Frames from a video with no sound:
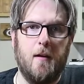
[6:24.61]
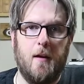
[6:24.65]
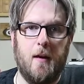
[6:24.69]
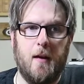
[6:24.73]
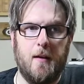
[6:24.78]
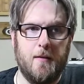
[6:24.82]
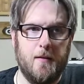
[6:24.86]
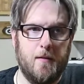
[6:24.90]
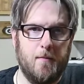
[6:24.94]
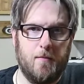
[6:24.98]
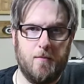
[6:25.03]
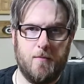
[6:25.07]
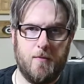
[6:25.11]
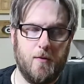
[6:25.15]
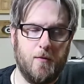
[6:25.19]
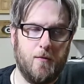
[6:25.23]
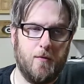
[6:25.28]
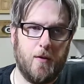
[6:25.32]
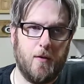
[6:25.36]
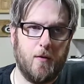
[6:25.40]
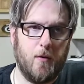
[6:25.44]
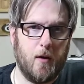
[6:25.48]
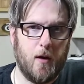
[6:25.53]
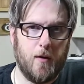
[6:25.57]
and the
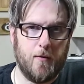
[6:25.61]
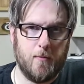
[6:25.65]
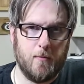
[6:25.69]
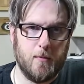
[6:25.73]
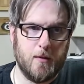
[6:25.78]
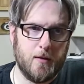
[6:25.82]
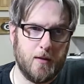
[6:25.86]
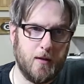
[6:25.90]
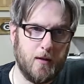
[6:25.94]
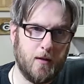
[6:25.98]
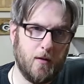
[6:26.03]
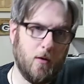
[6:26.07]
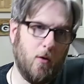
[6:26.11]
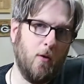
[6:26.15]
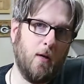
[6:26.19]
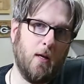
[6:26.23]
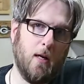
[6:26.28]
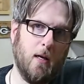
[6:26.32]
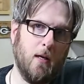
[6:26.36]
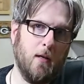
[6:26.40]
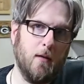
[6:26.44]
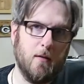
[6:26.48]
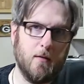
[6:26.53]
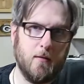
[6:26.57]
federal government's like,
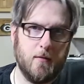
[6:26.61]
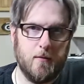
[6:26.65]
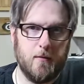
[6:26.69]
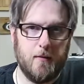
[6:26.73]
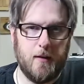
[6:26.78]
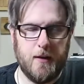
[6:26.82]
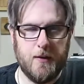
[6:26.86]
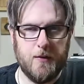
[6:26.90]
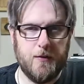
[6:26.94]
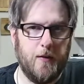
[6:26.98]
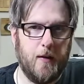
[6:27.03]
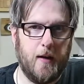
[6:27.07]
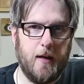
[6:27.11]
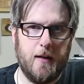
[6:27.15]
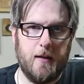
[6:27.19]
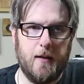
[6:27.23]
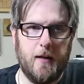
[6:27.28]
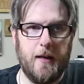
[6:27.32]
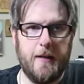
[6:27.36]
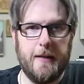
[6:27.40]
okay, that's fine.